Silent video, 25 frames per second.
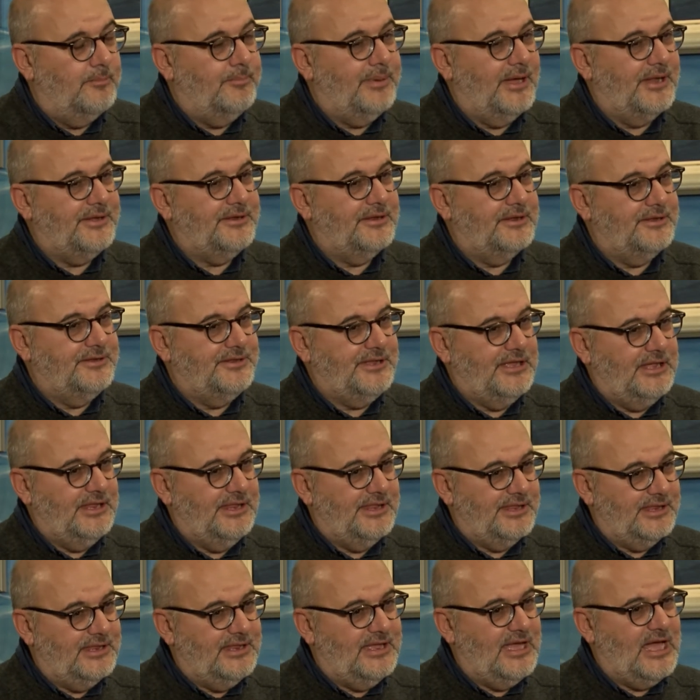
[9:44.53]
But
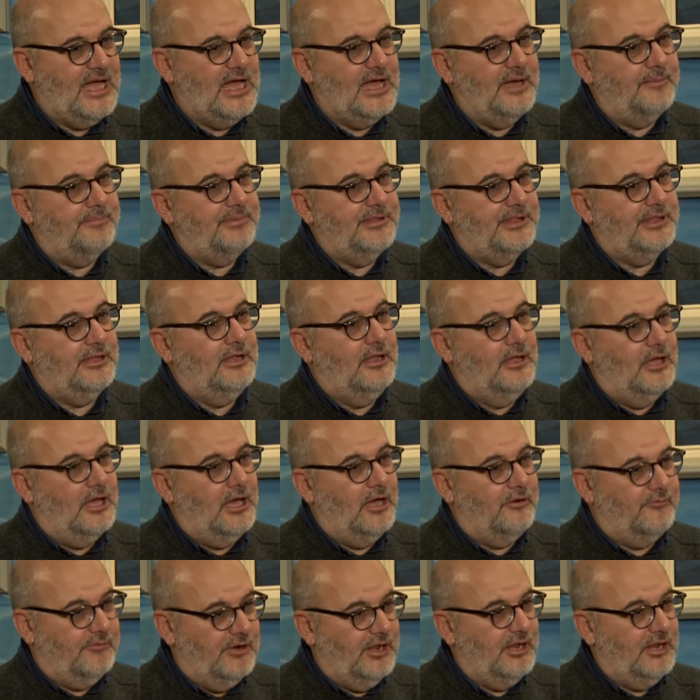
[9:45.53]
these gaps are